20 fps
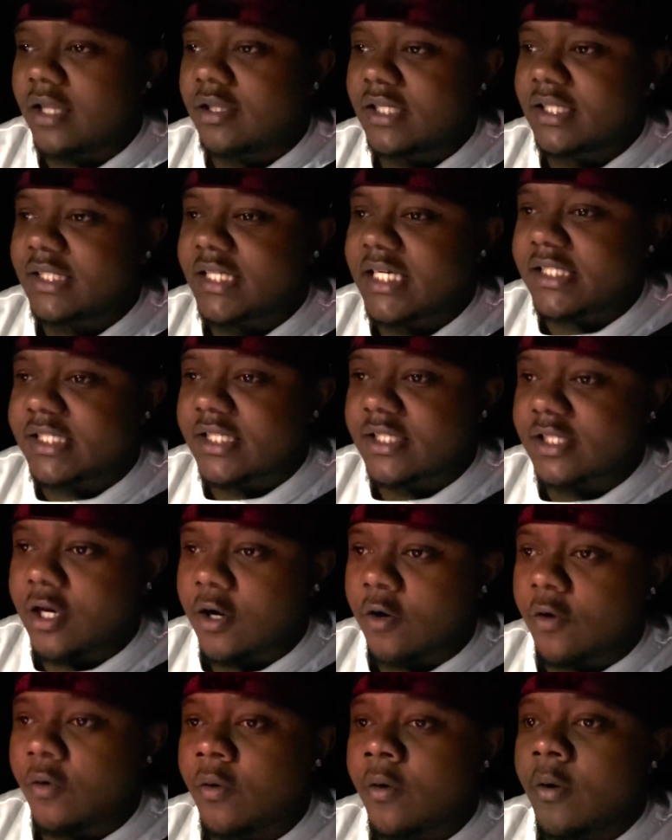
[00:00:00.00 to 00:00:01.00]
look decent
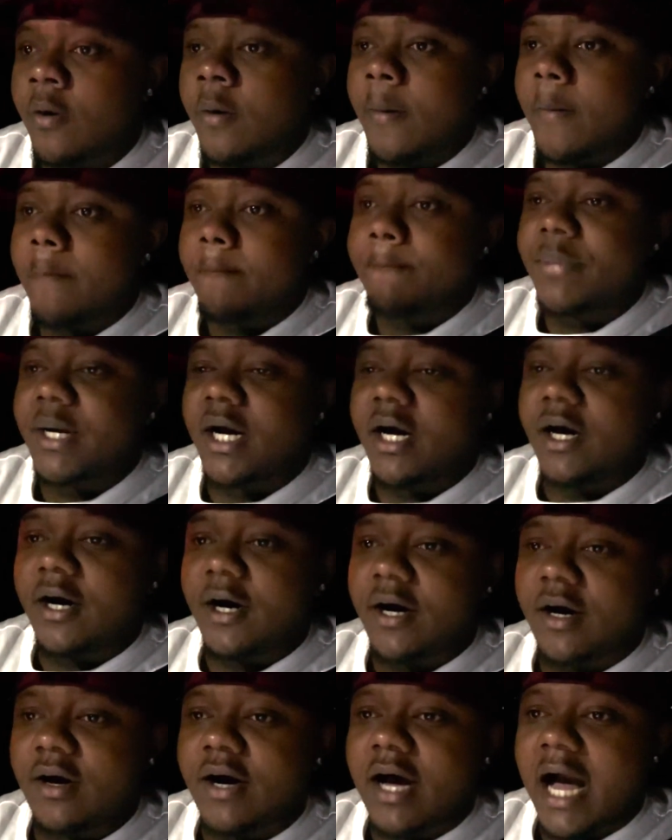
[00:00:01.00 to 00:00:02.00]
though. But
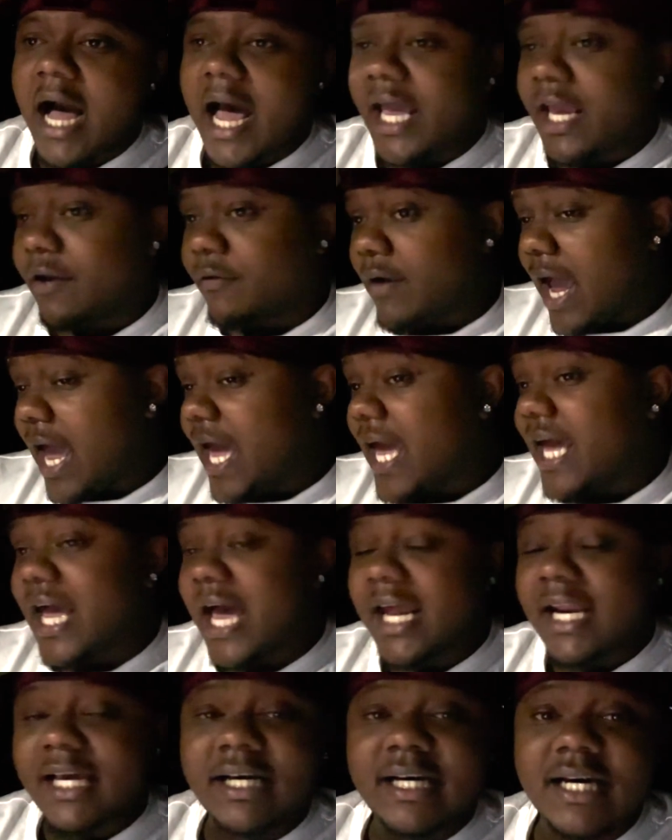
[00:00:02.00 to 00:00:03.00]
I ain't
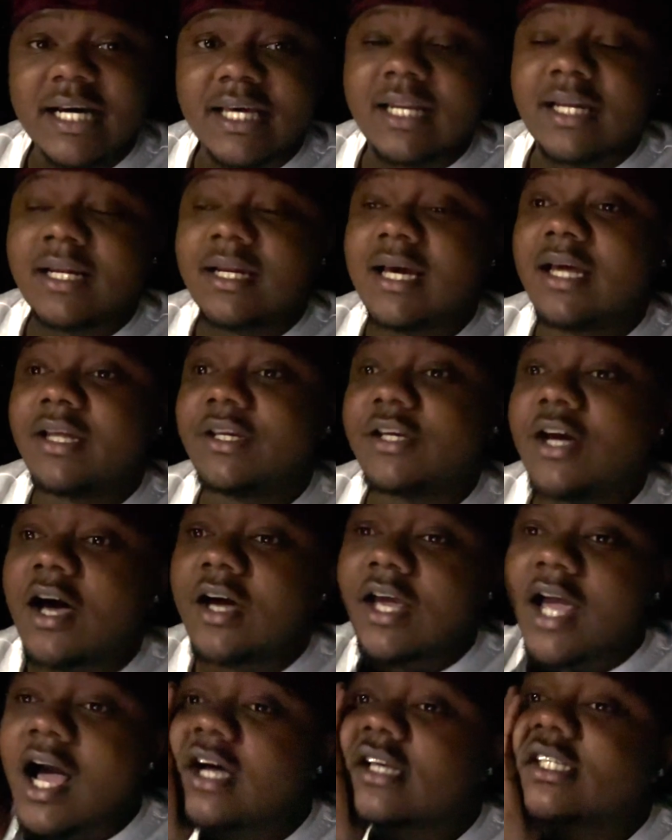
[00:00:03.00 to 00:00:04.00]
gotta cut or nothing,
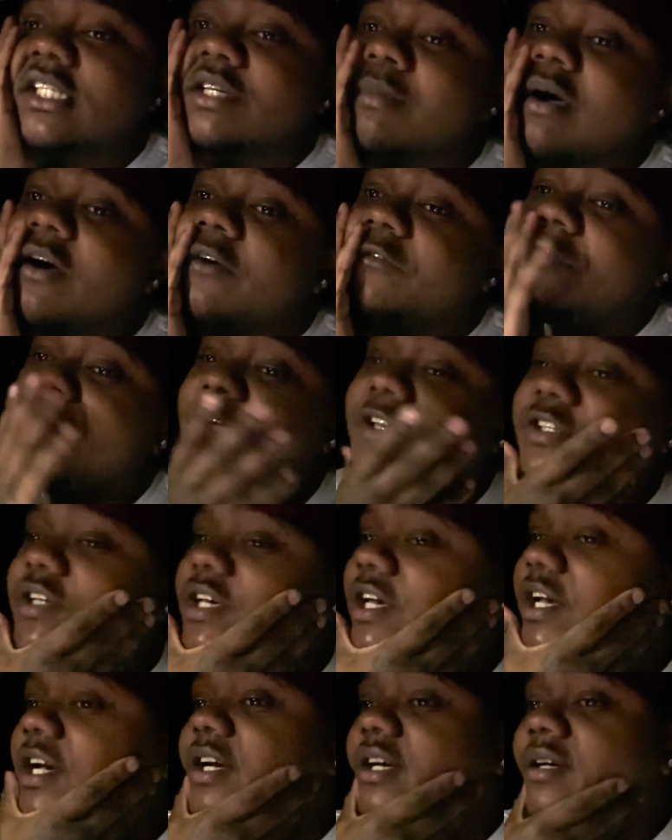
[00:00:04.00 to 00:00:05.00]
y'all. Y'all can see my face
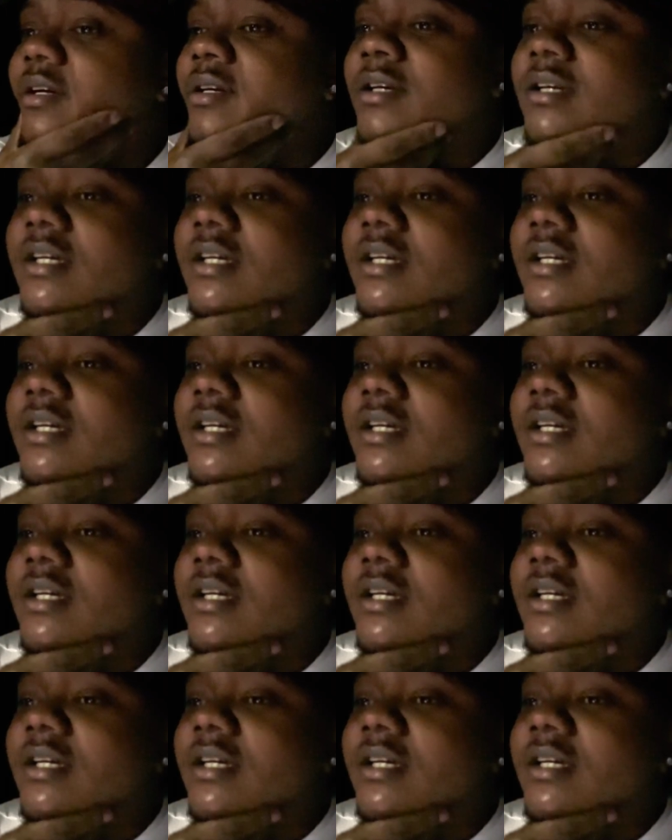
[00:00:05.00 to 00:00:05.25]
here.